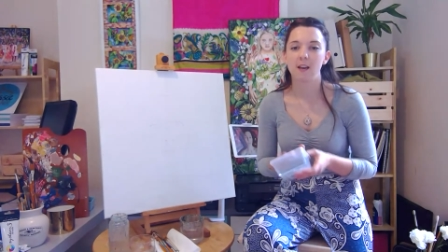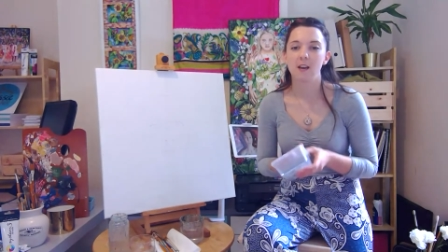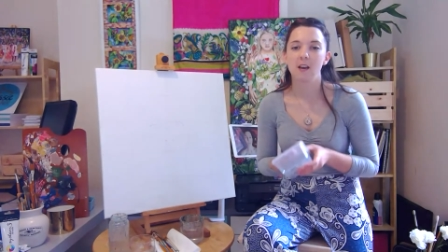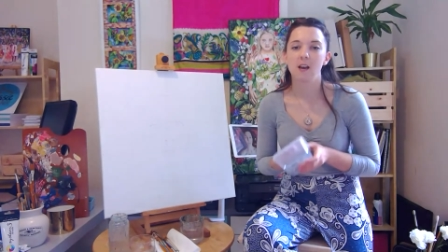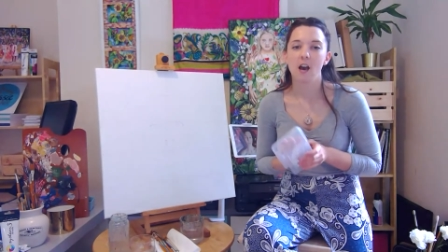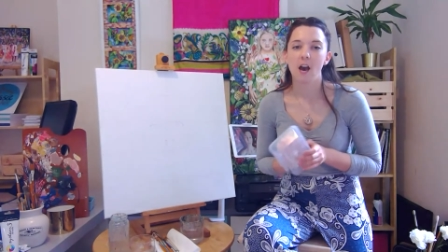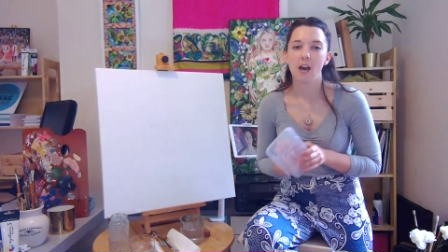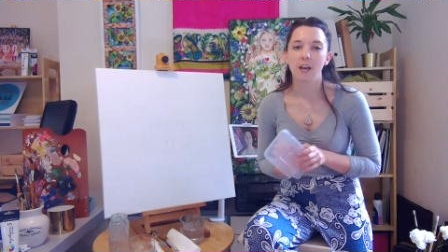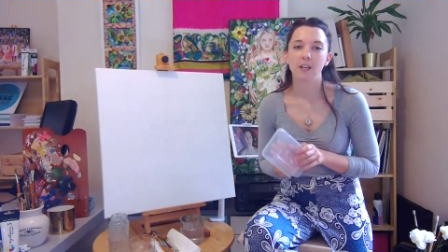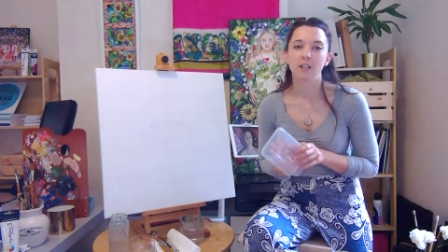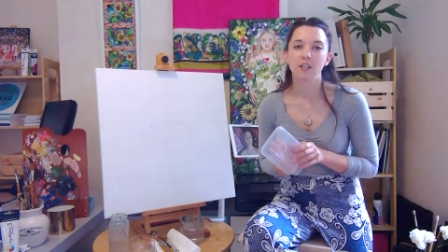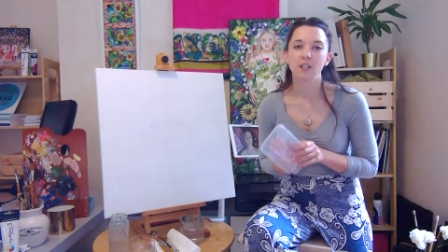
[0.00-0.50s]

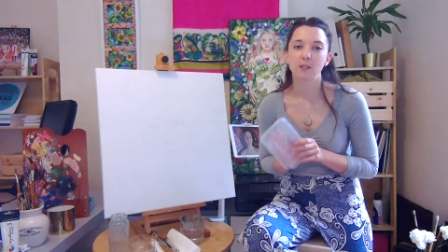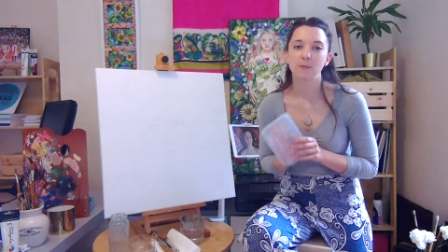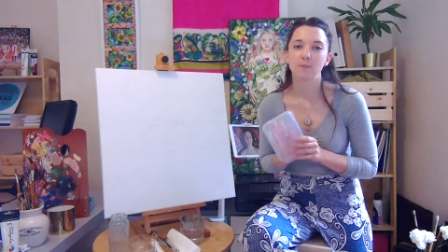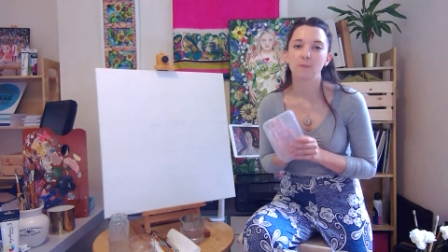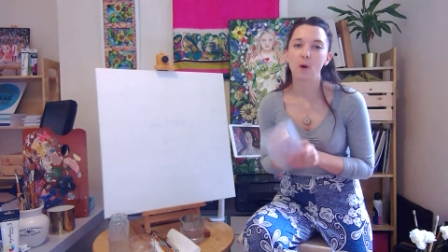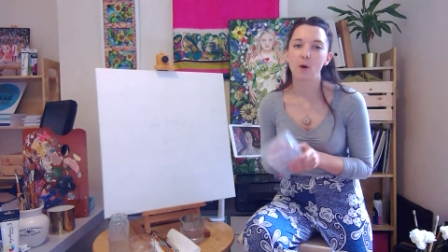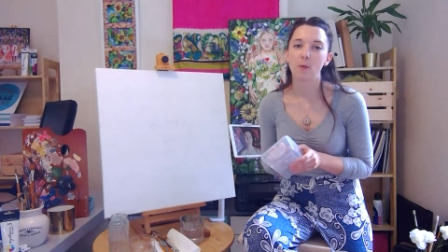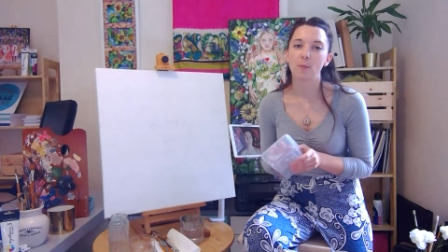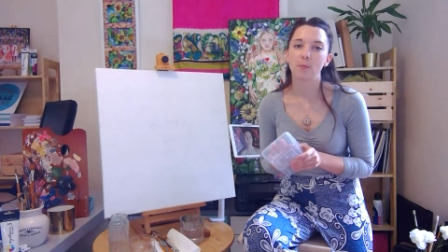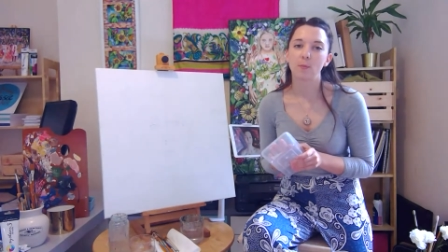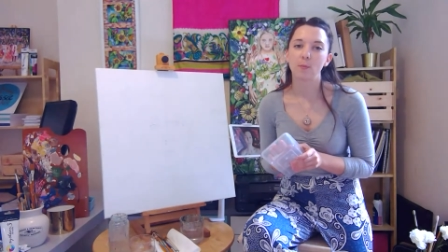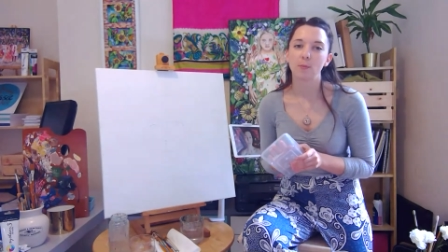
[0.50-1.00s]
I can just
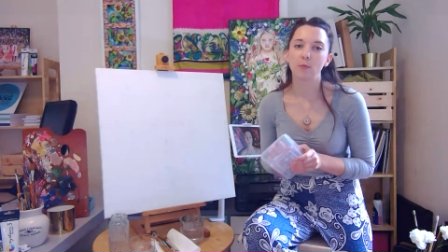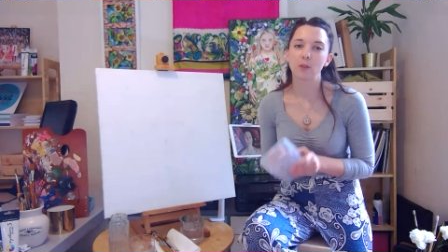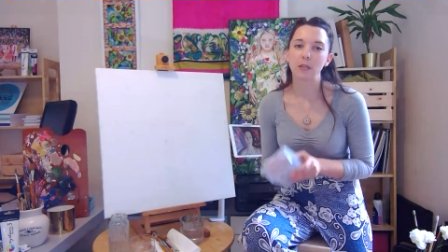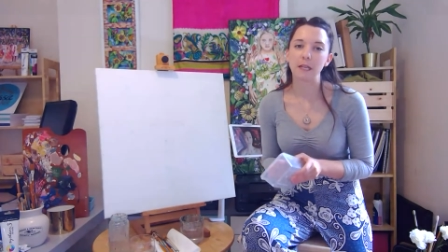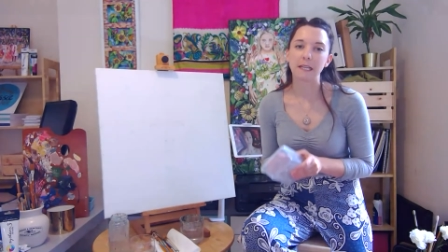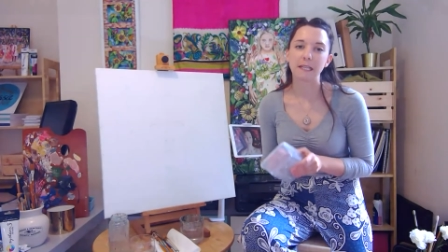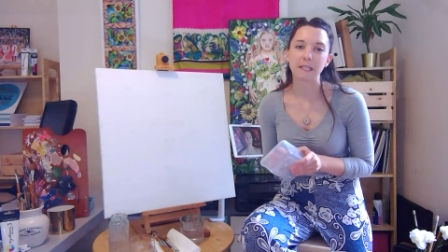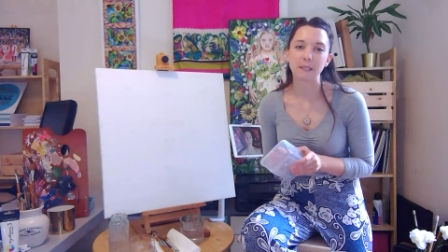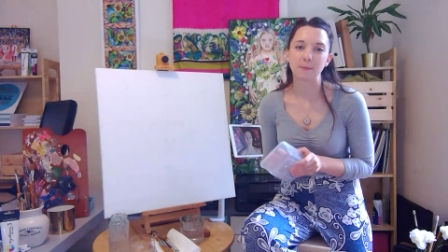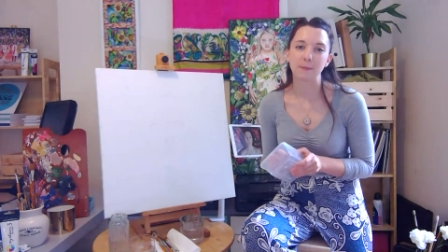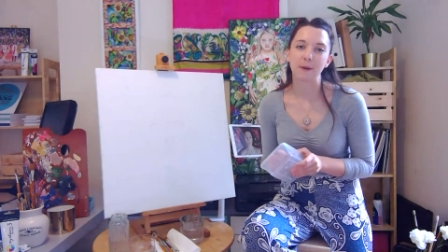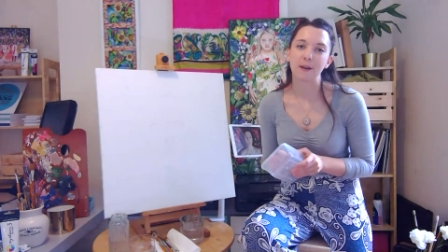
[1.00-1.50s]
pop the
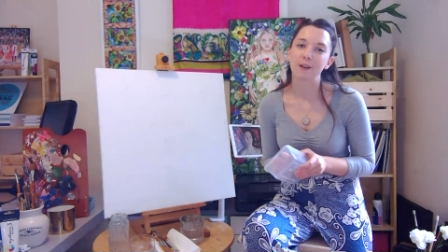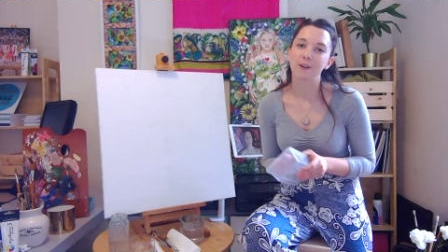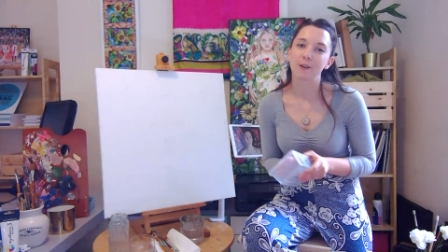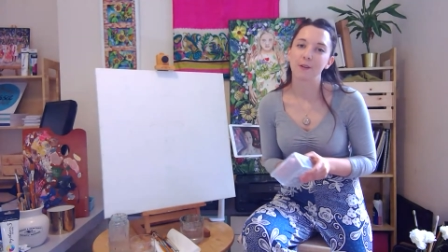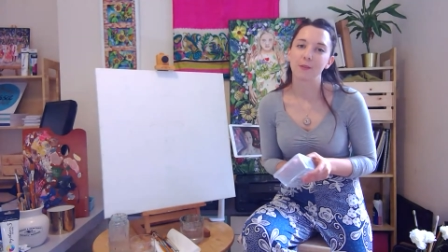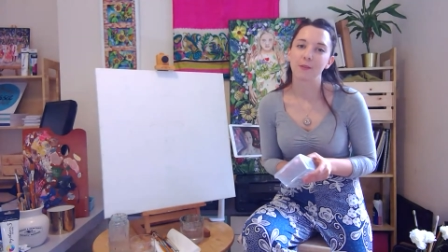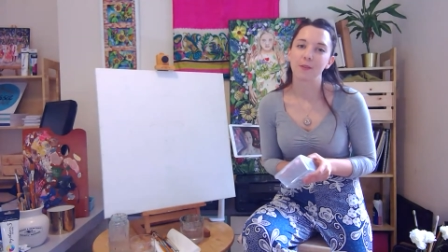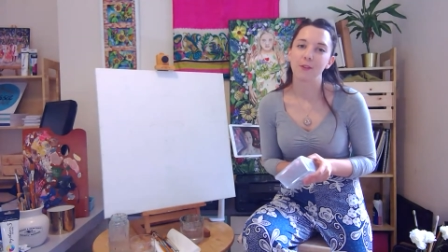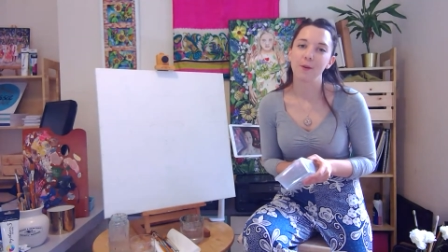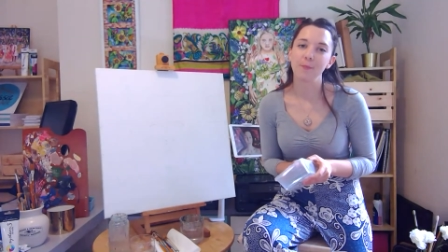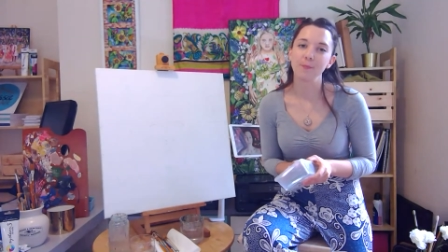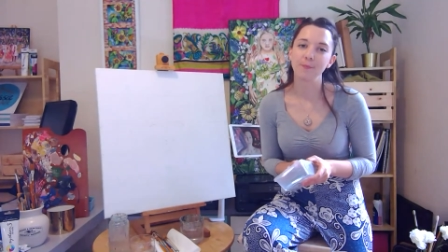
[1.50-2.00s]
lid back
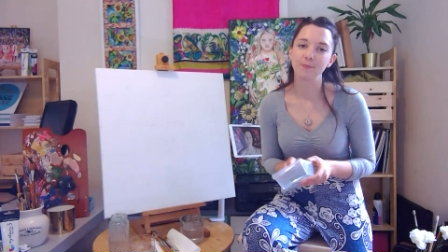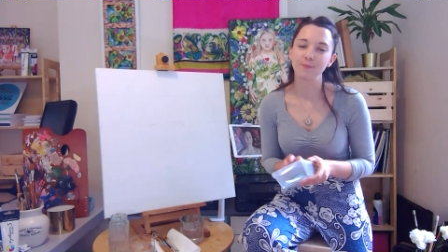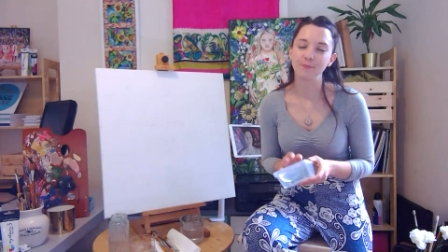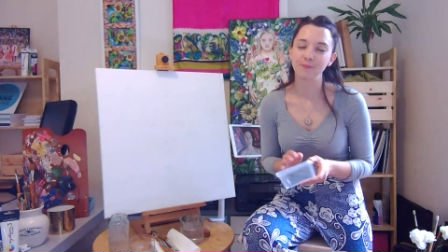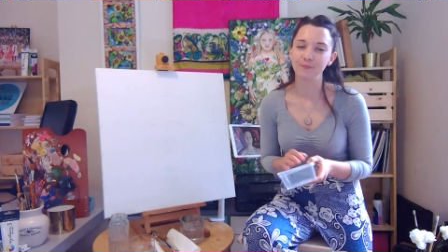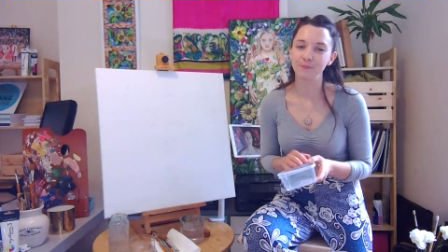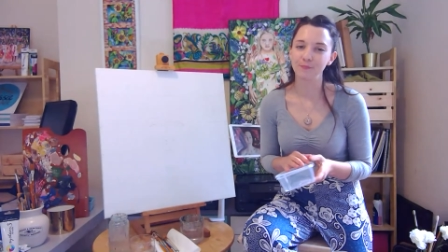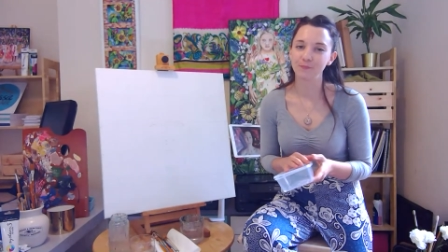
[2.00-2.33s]
on them.